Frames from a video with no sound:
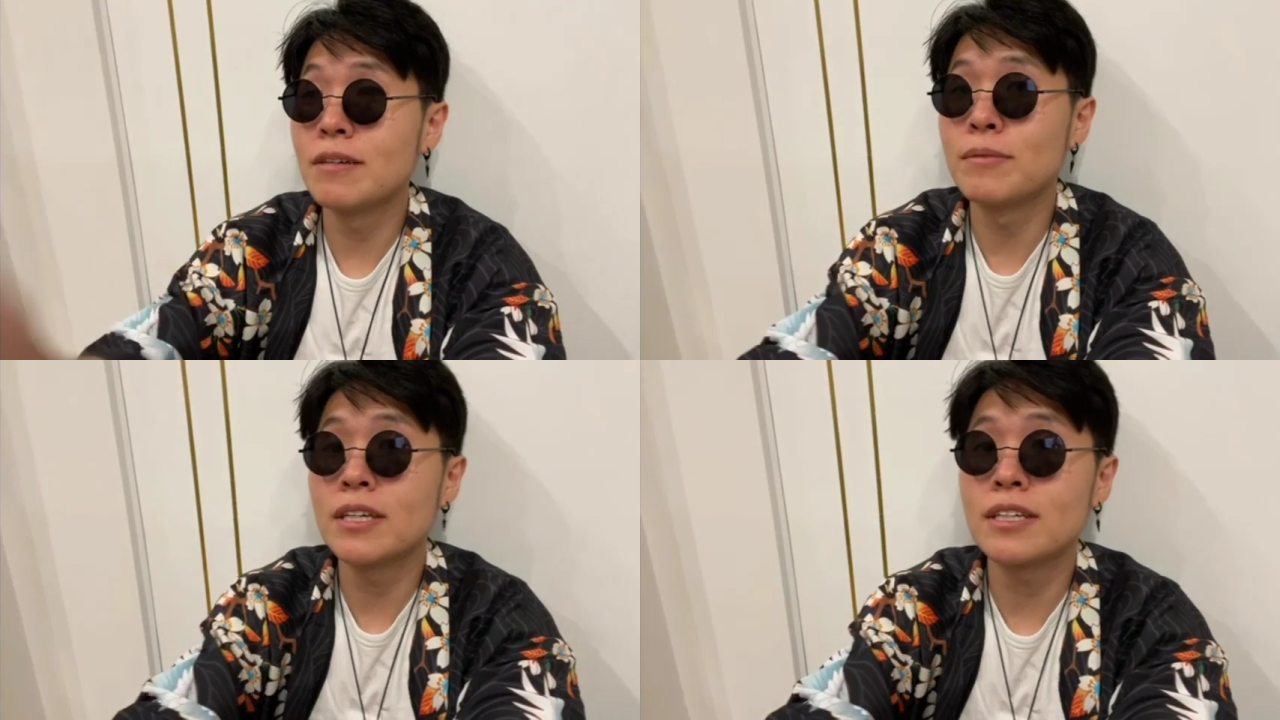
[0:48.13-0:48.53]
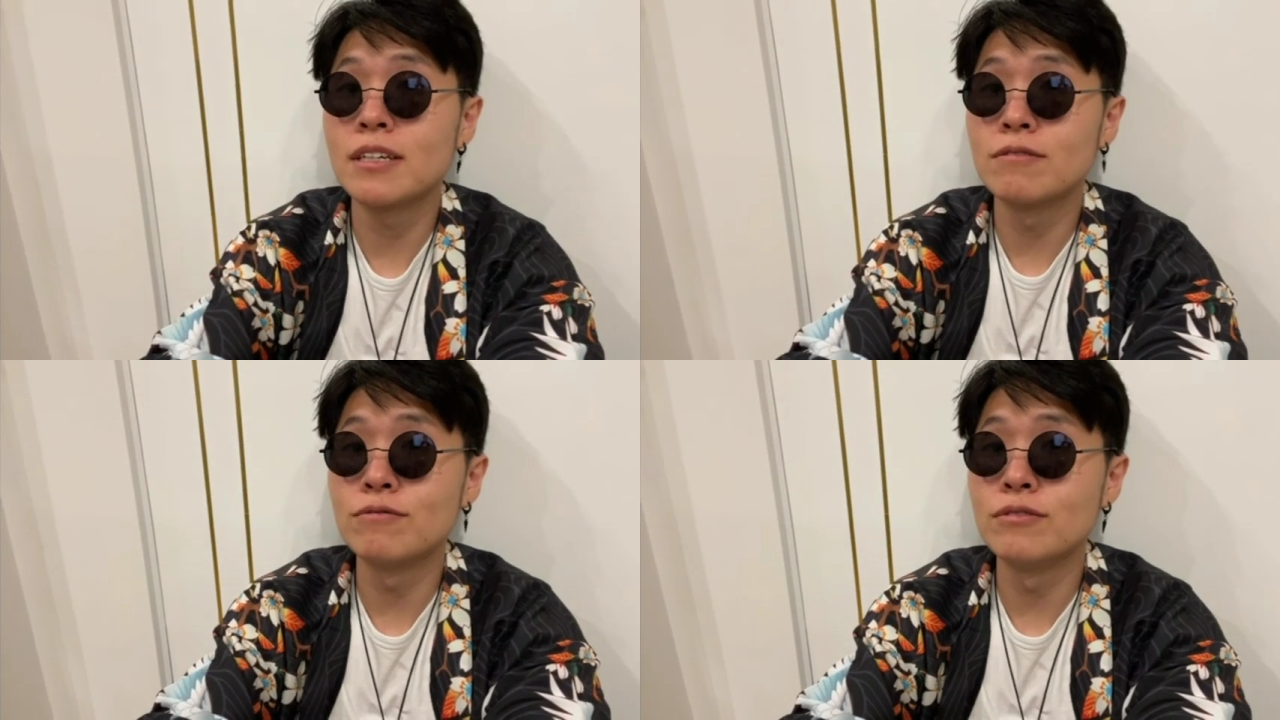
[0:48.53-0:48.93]
I'm
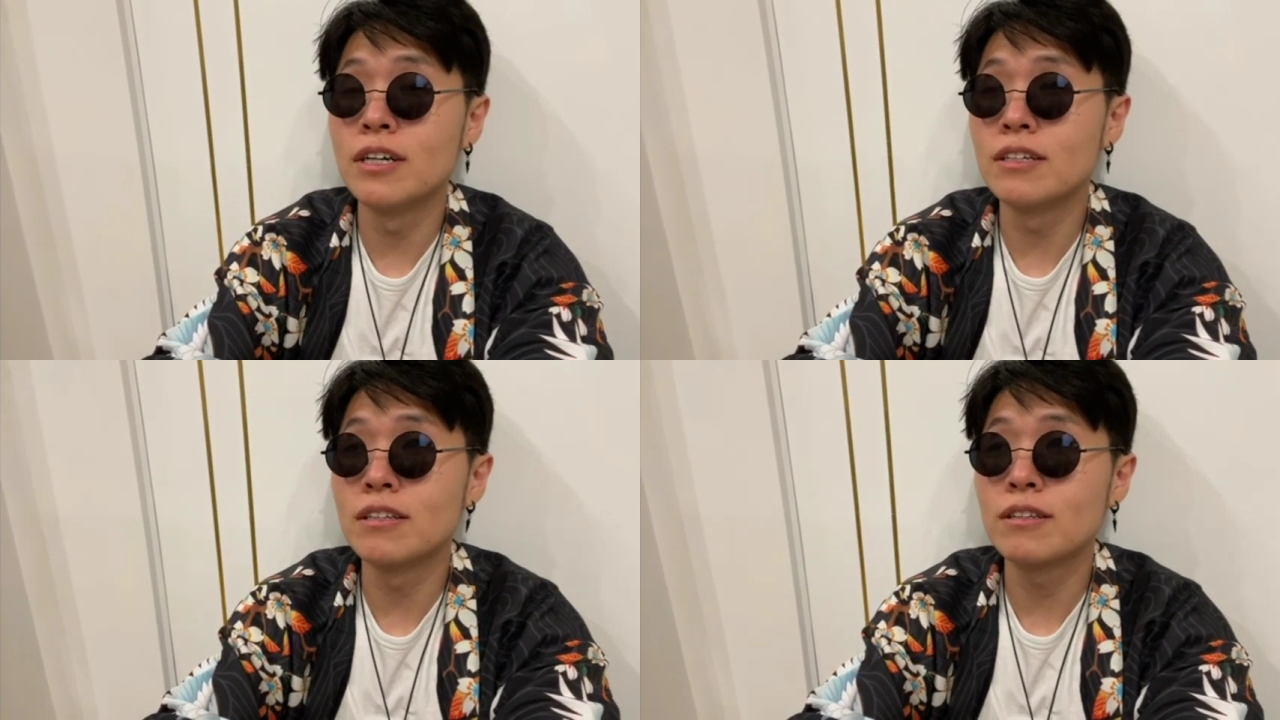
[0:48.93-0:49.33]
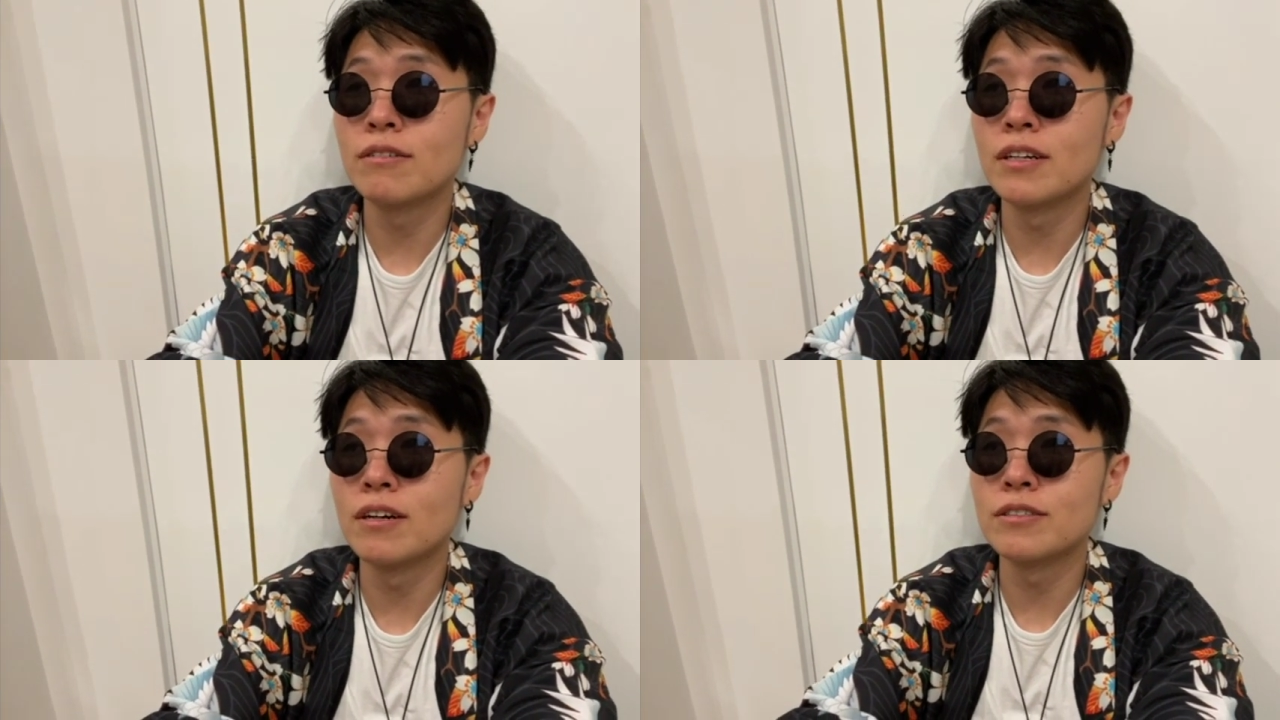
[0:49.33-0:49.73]
making a Reddit
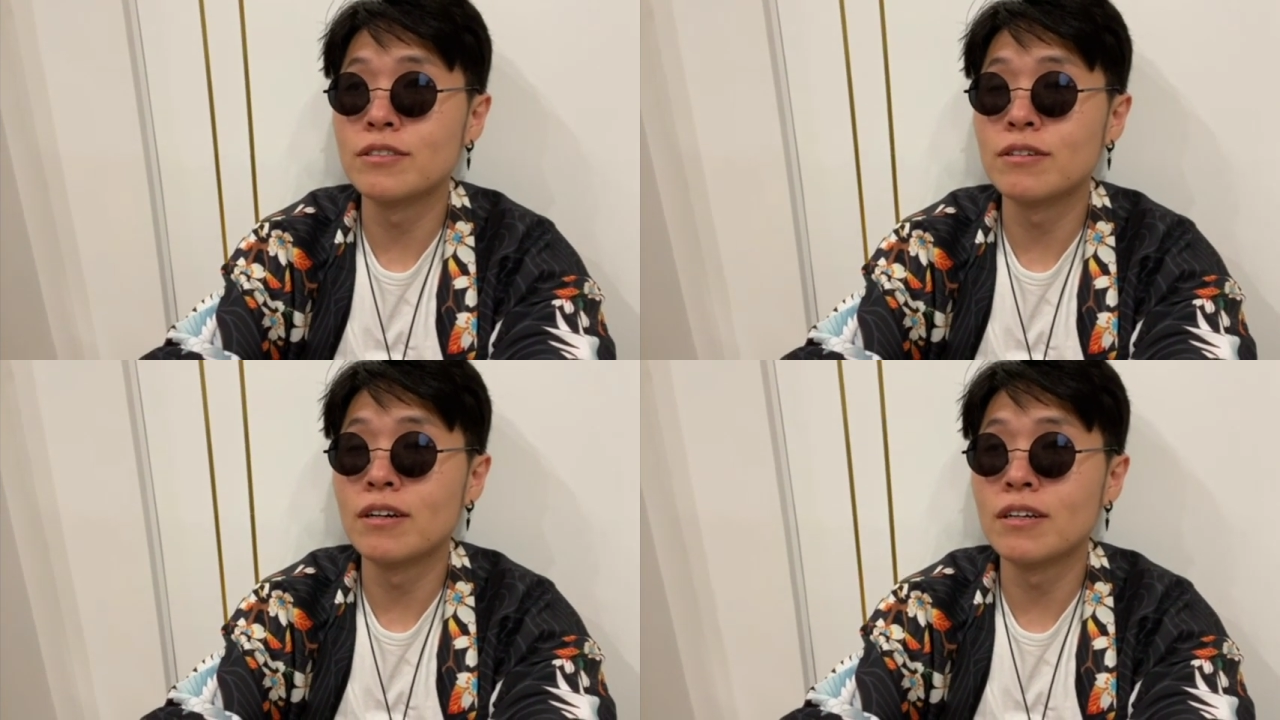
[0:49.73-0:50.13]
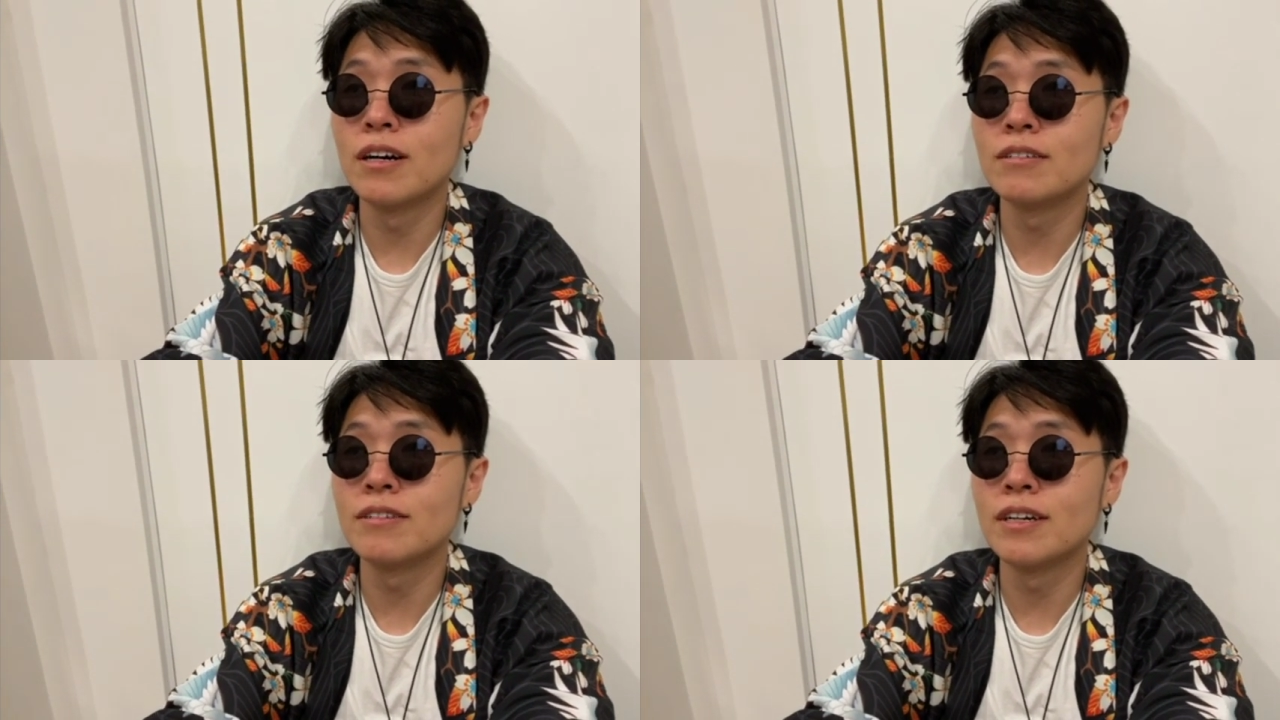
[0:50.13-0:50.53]
thread on you on
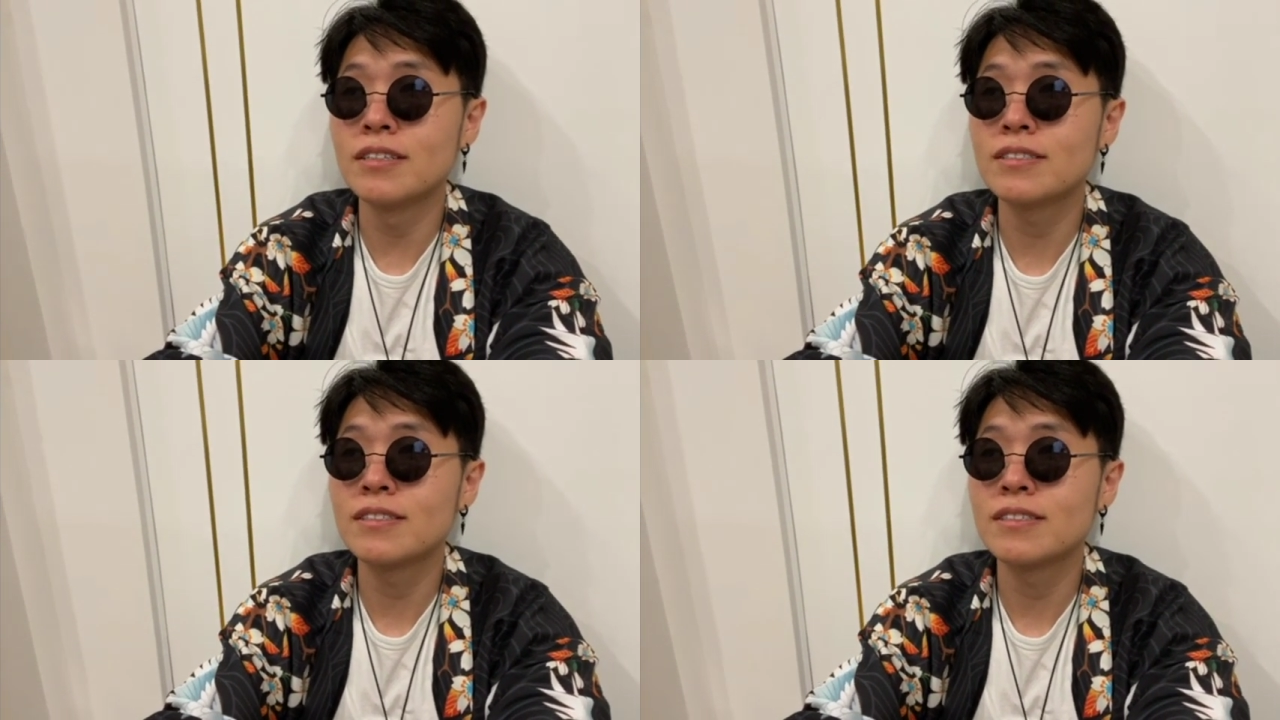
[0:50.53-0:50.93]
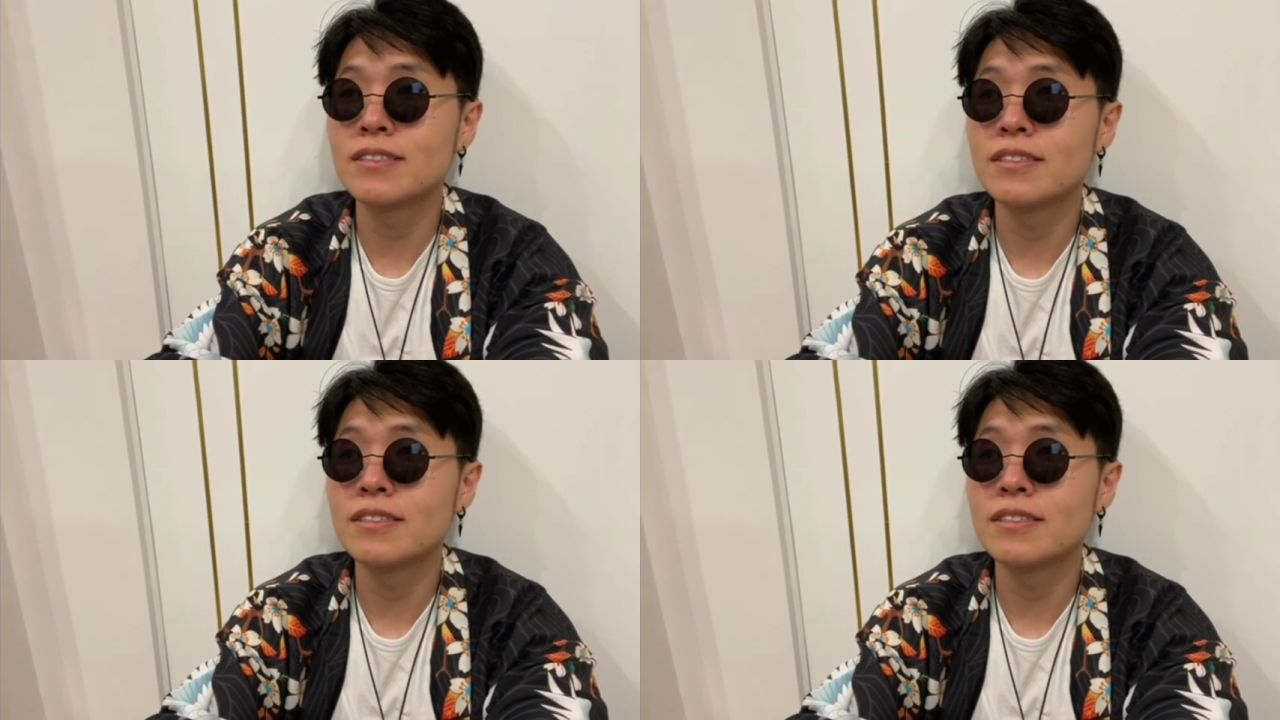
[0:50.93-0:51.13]
our Rust.